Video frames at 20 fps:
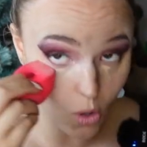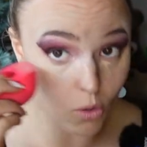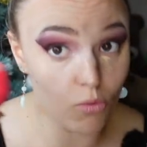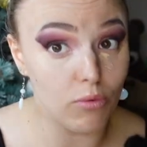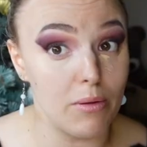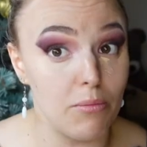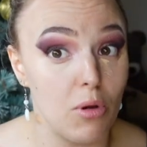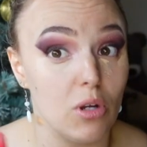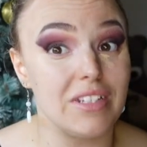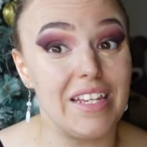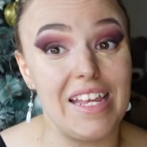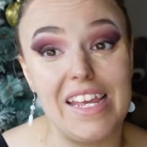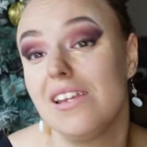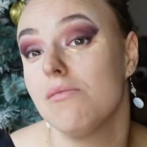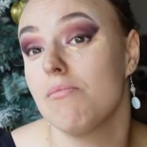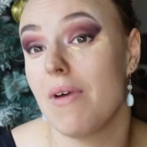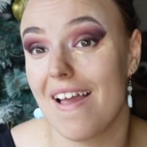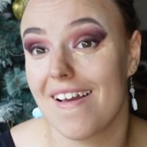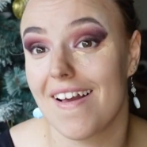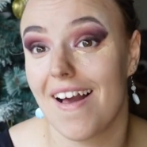or ring box in
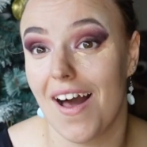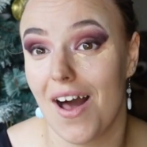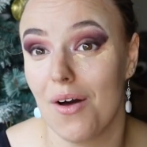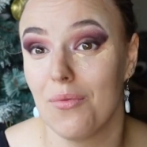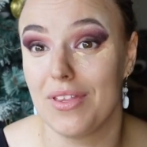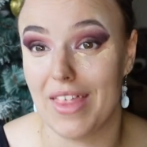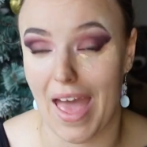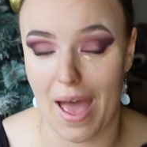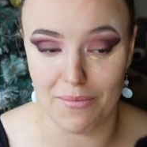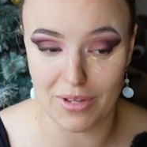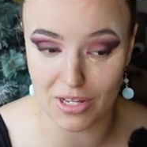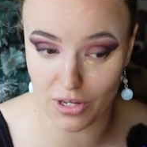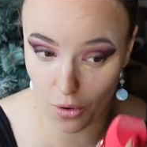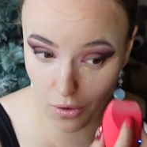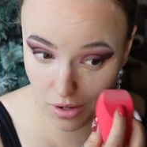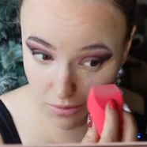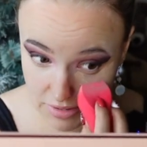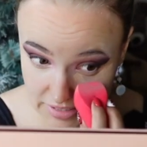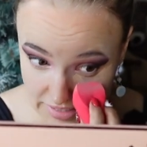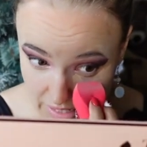my car without me
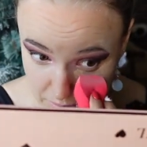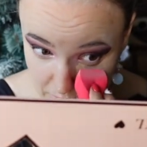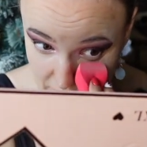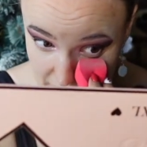knowing because I'd